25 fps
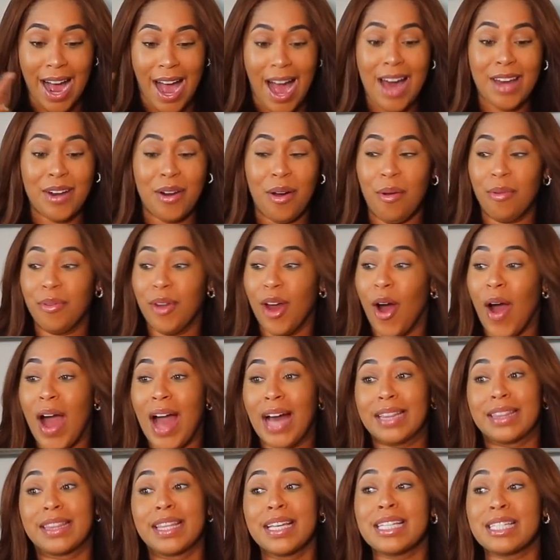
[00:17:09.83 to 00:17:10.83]
I don't know,
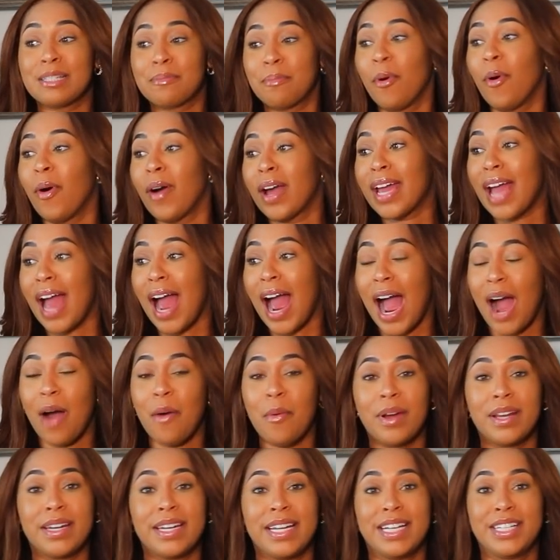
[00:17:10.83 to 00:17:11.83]
at this point I
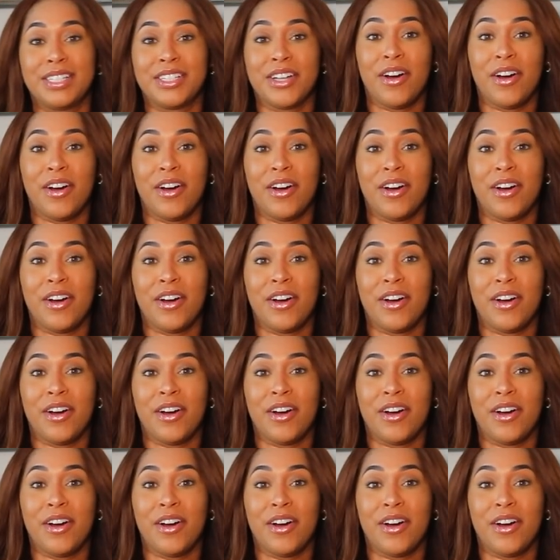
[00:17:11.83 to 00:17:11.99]
would need